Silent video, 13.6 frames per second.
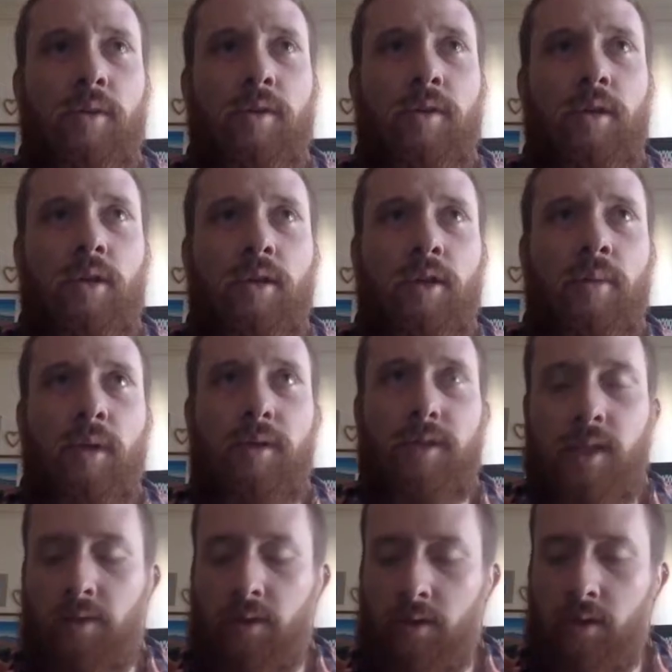installed in about
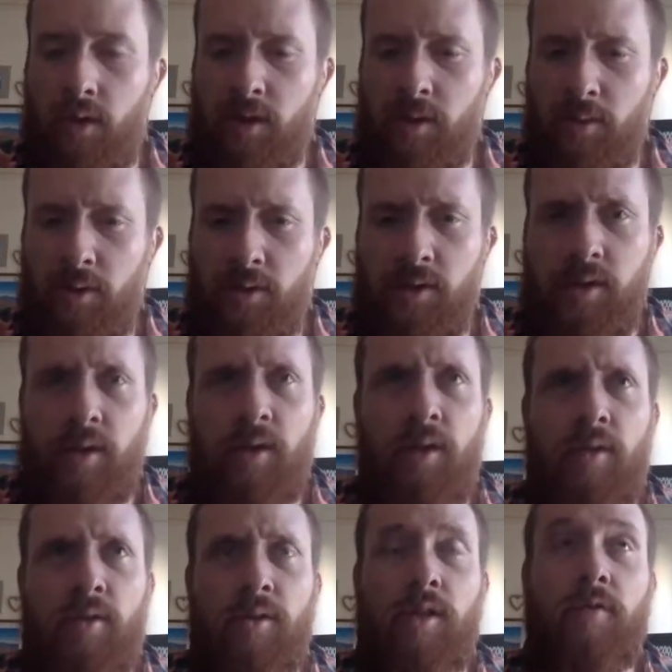7 customers
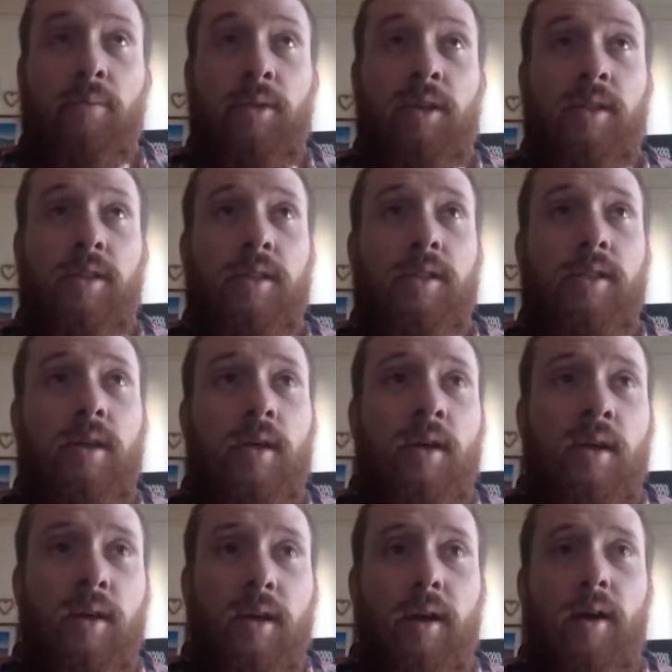or 7 places.
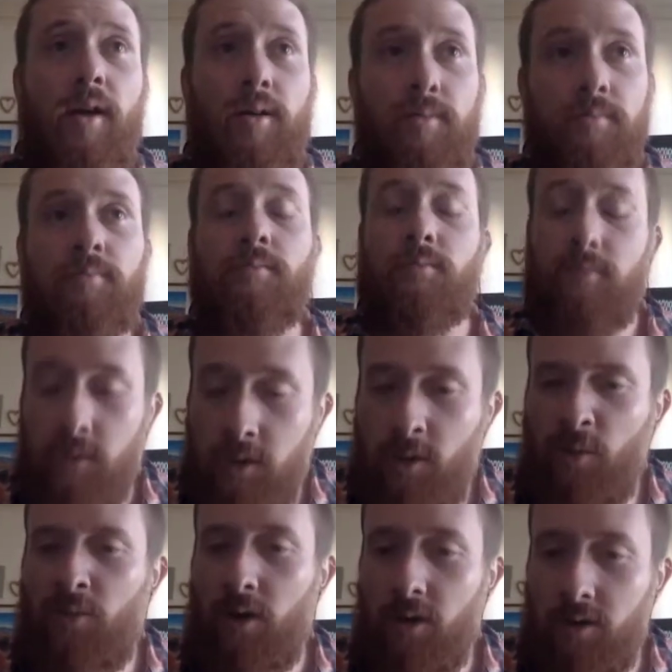
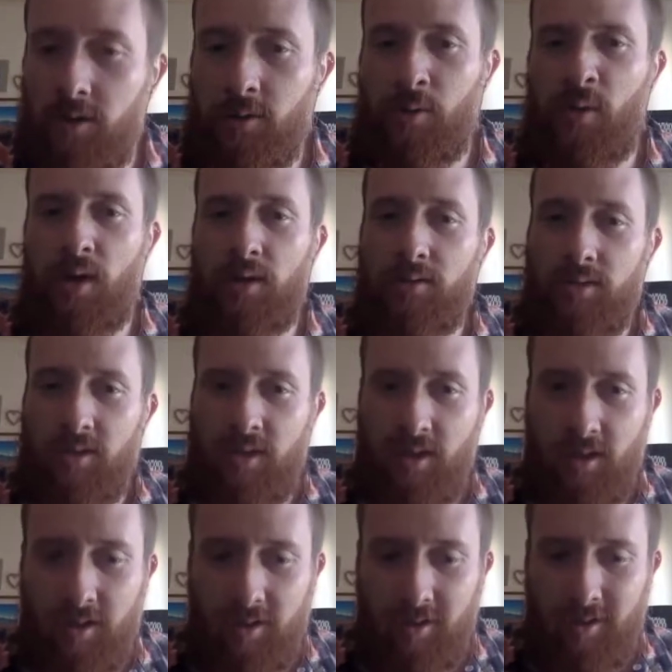So far it's doing well. It's
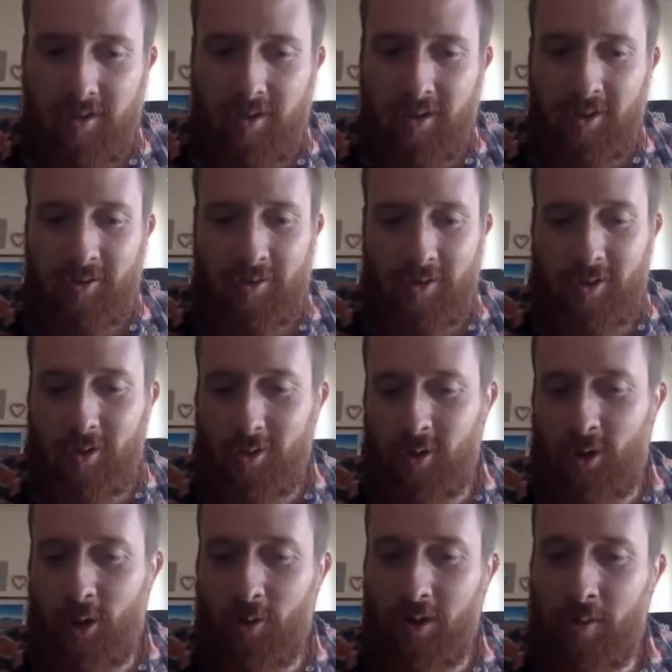gonna, it's
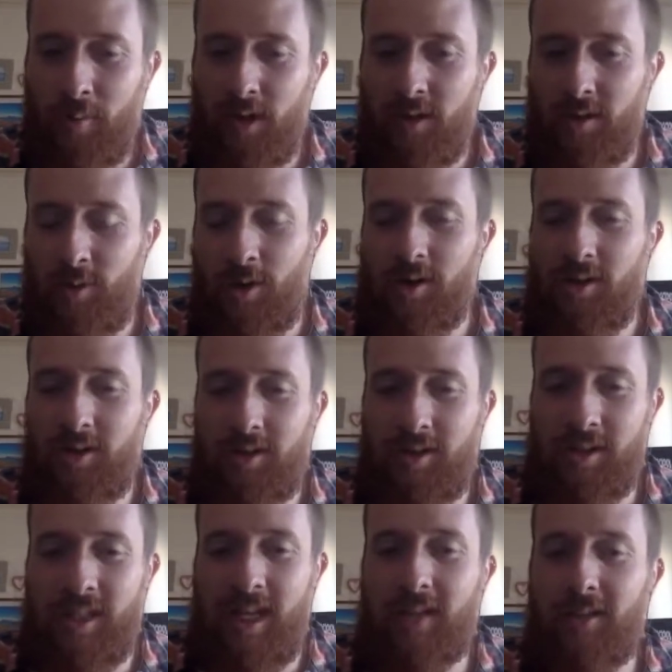growing a bit, trying to
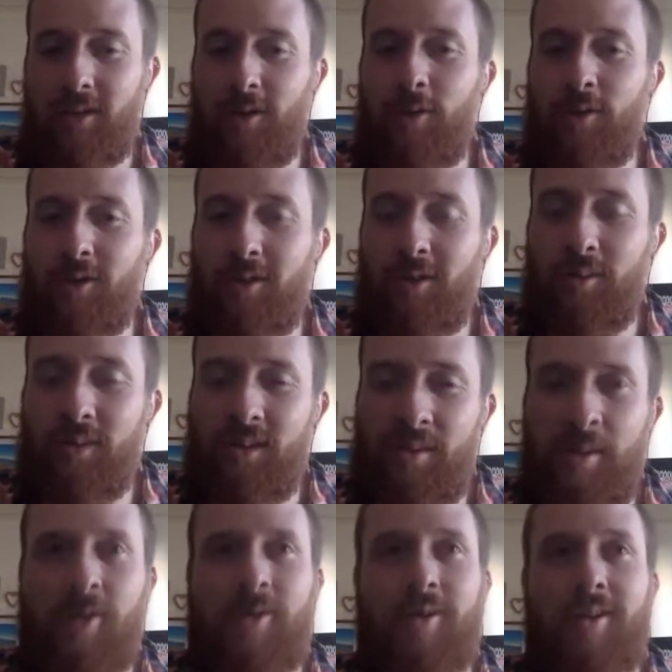contain the growth a little bit to
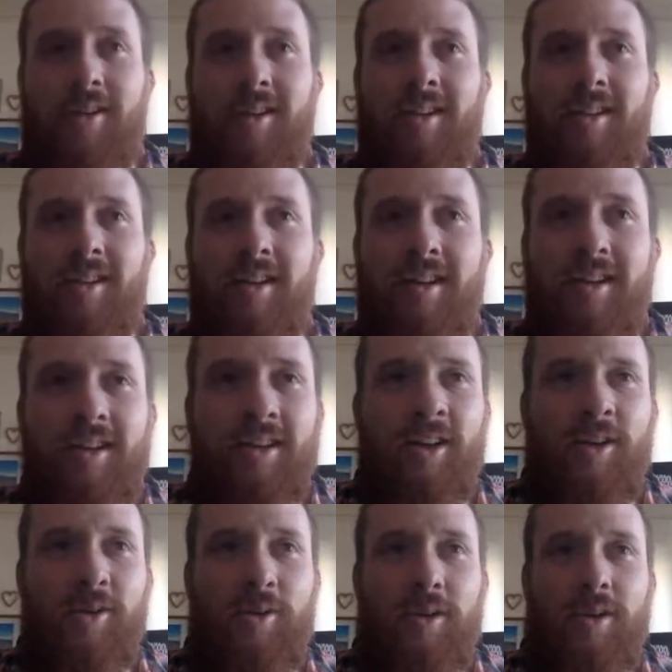make sure that it's,
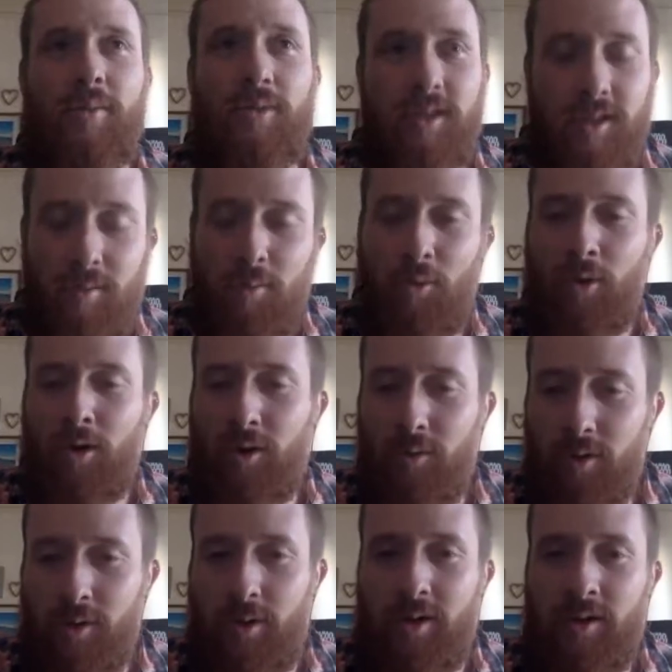that we're able to support it. We're